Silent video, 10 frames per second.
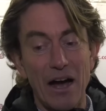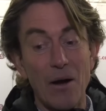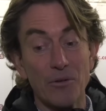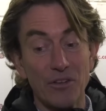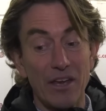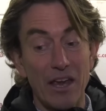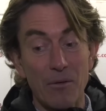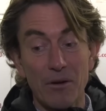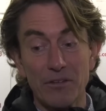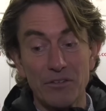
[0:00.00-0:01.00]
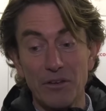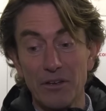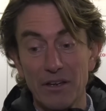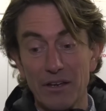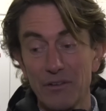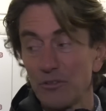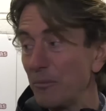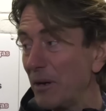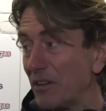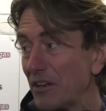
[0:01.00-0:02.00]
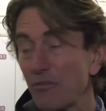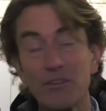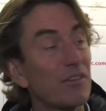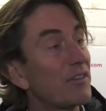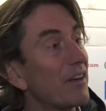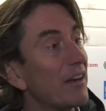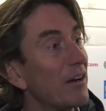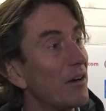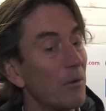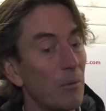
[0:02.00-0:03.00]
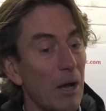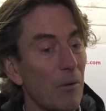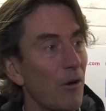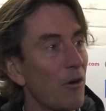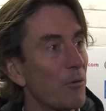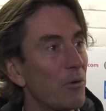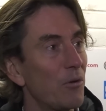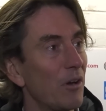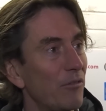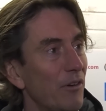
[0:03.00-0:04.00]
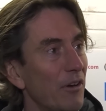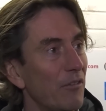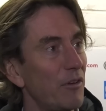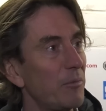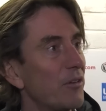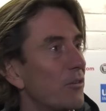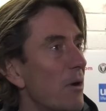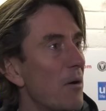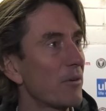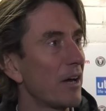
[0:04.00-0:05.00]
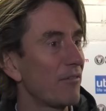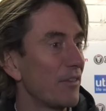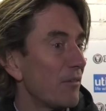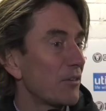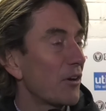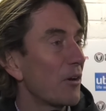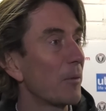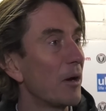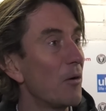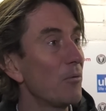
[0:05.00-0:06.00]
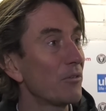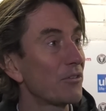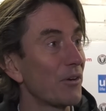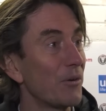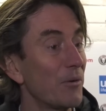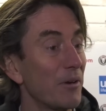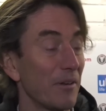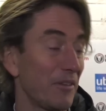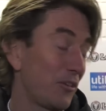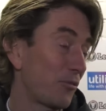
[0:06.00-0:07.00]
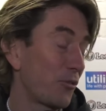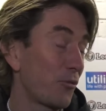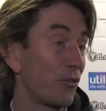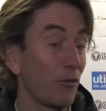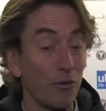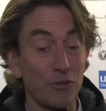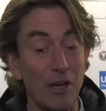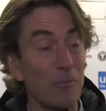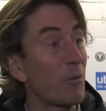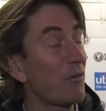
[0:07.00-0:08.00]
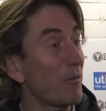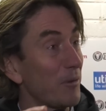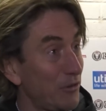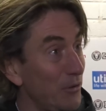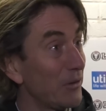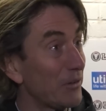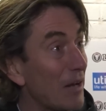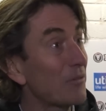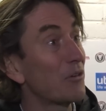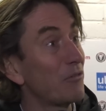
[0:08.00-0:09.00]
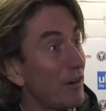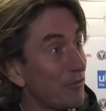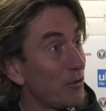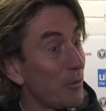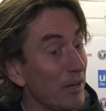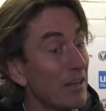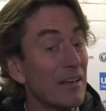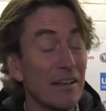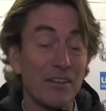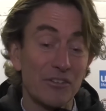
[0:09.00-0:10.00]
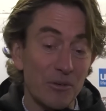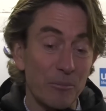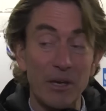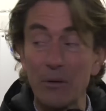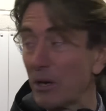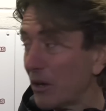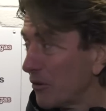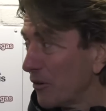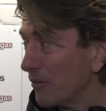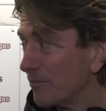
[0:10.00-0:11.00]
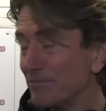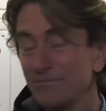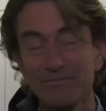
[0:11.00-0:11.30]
I would say Era, she made the difference. Without her, we couldn't have flipped this around. I've never done it on my own, so this is the first time we went from a 2-0 down to a 5-2 win, so big credit to her.